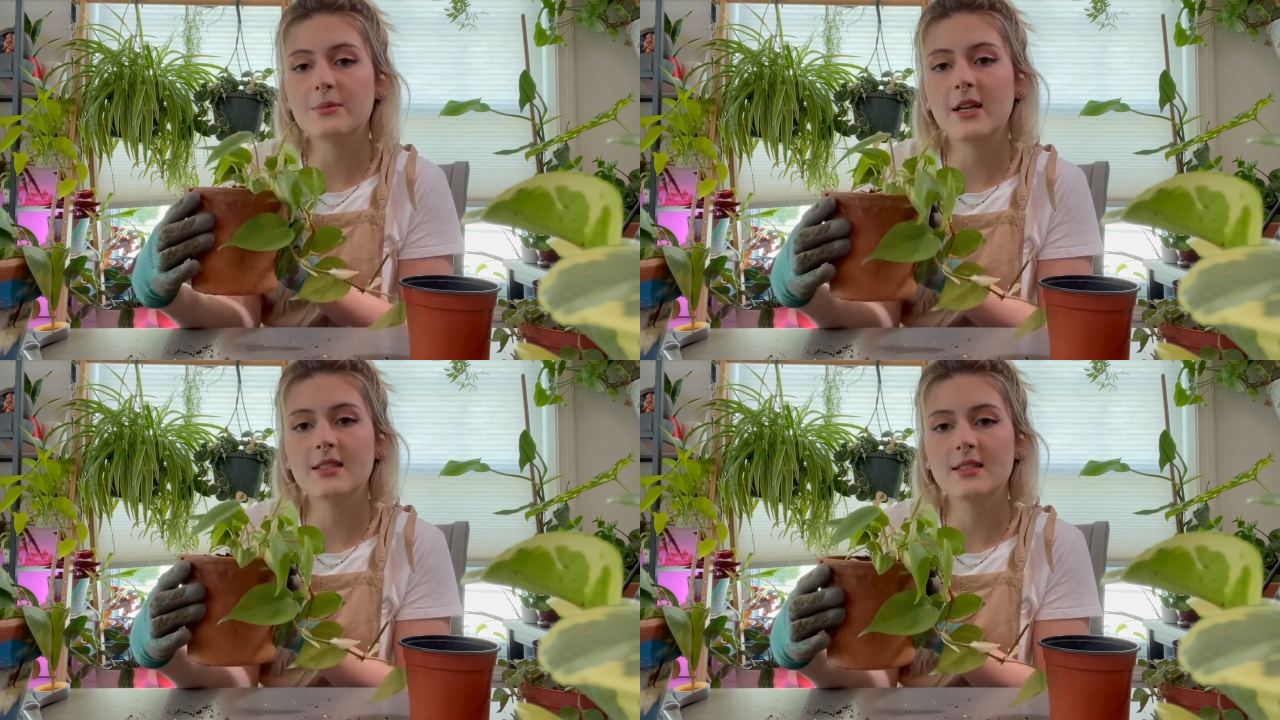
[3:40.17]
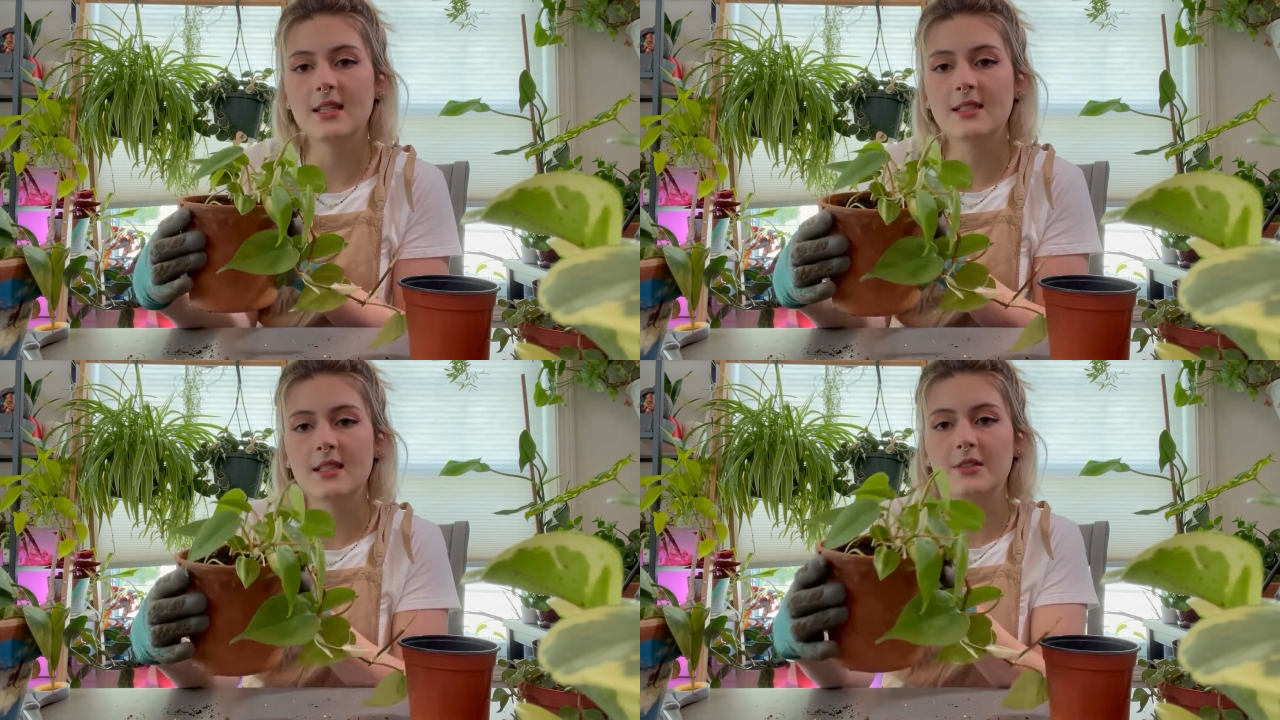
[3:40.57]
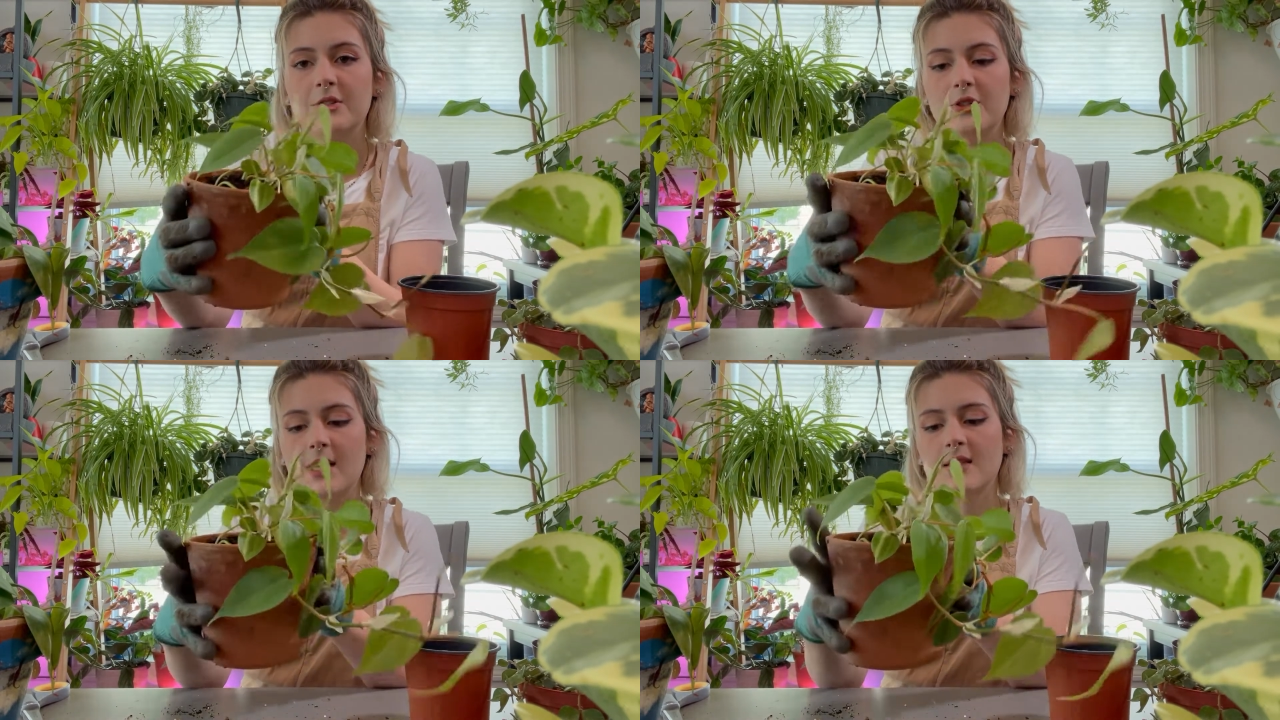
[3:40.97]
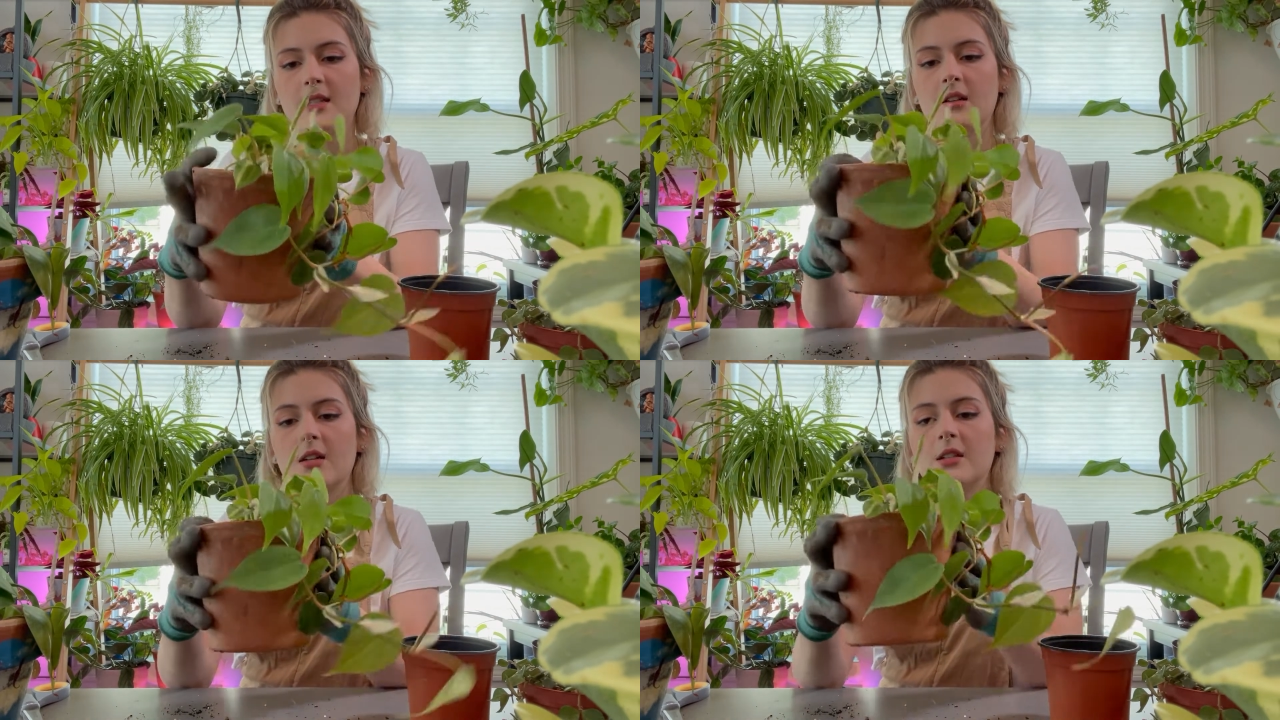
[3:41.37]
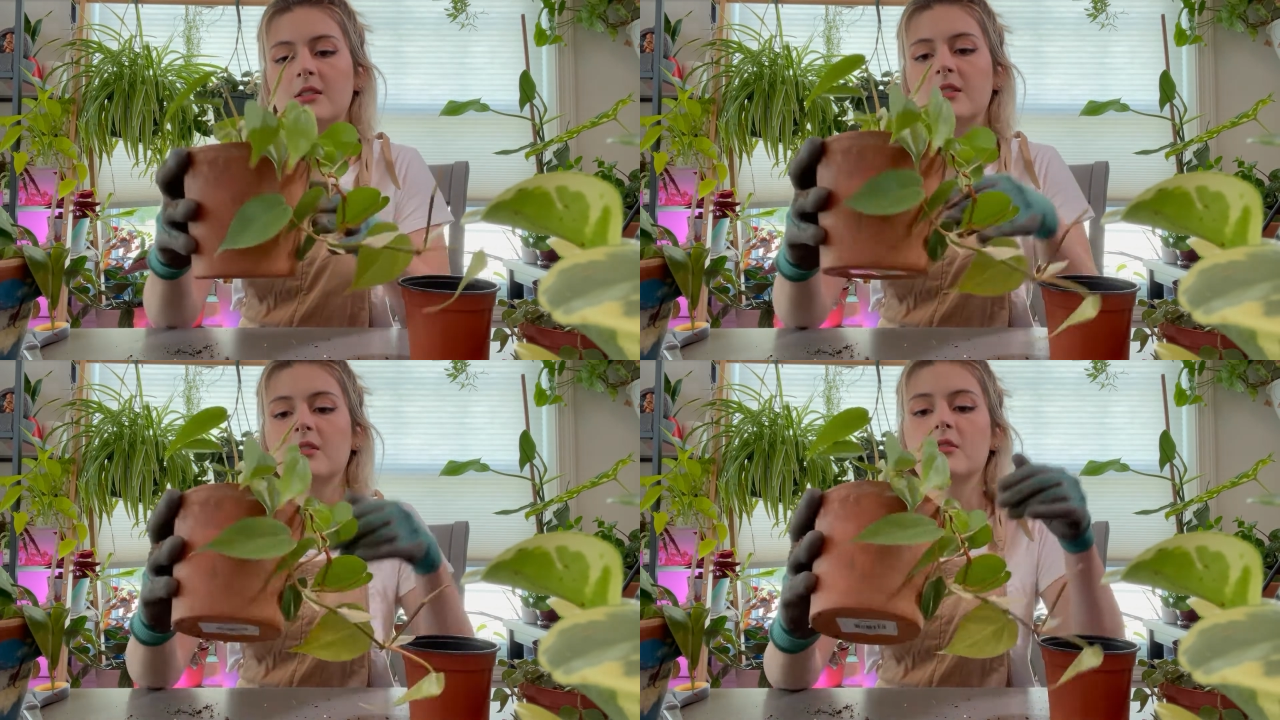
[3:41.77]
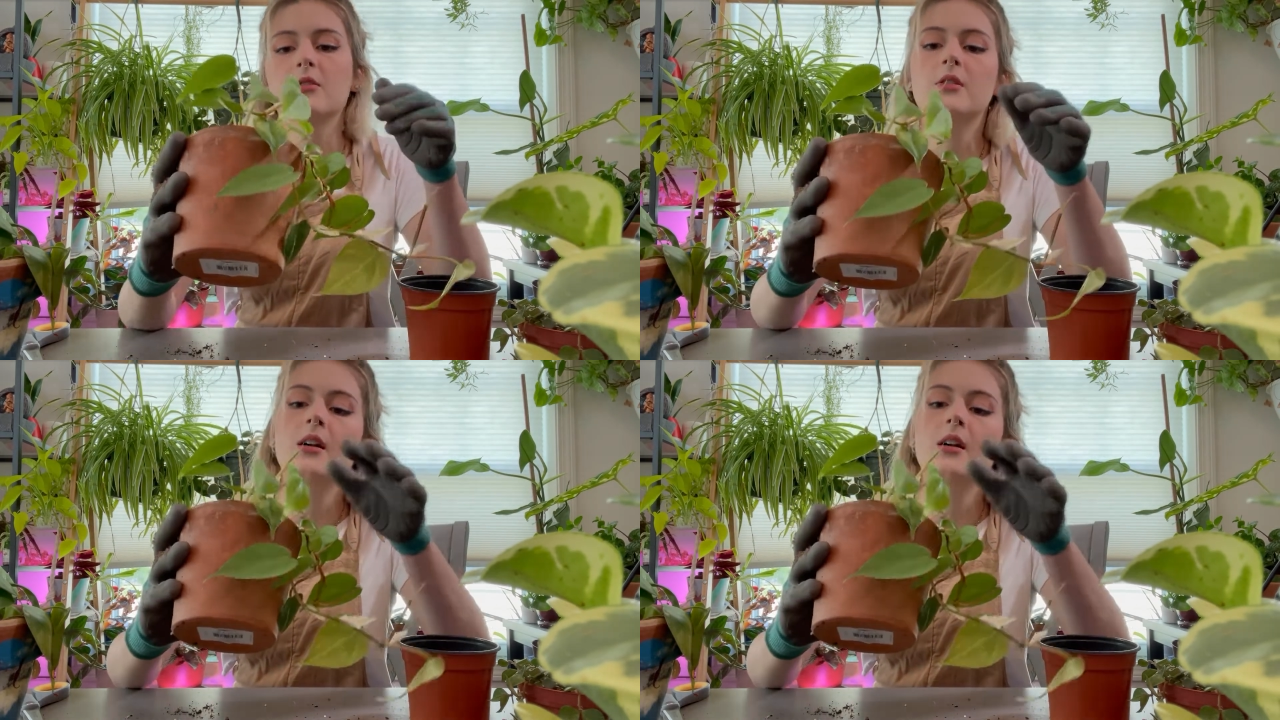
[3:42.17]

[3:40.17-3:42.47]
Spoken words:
nice like sun stressing on it too.